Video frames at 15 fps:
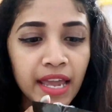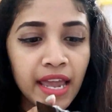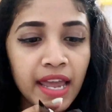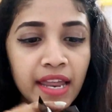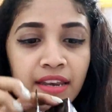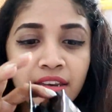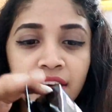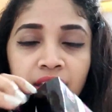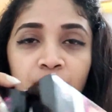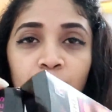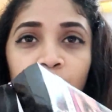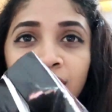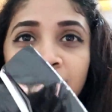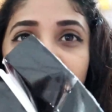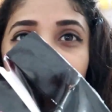and
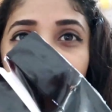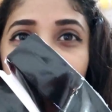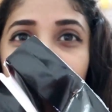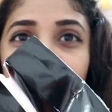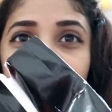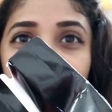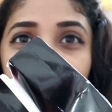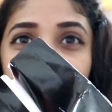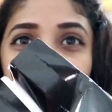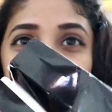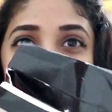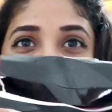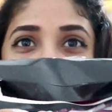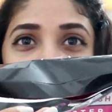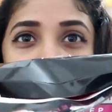it was like
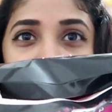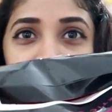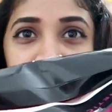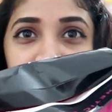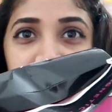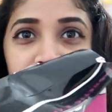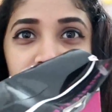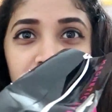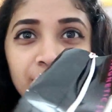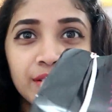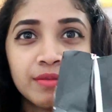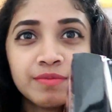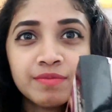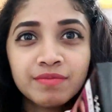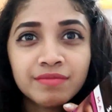this, you
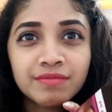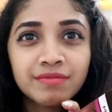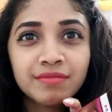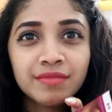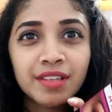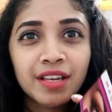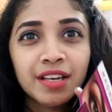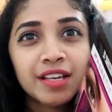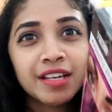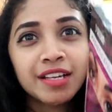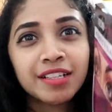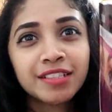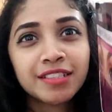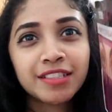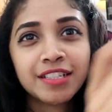know.
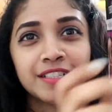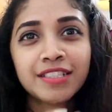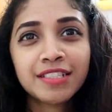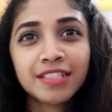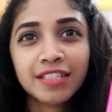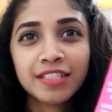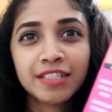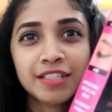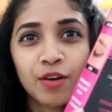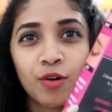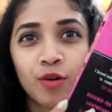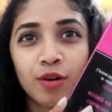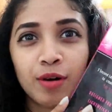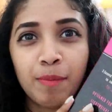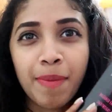This is the
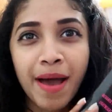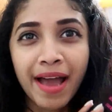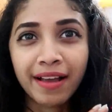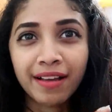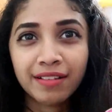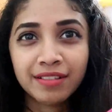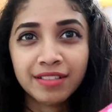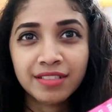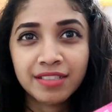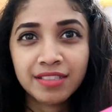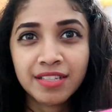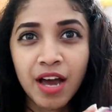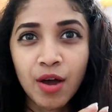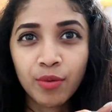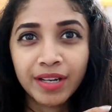whole pack. This
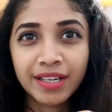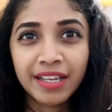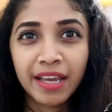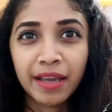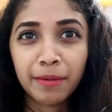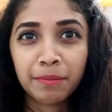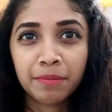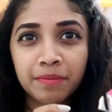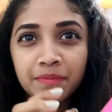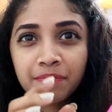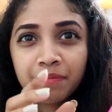is how it came.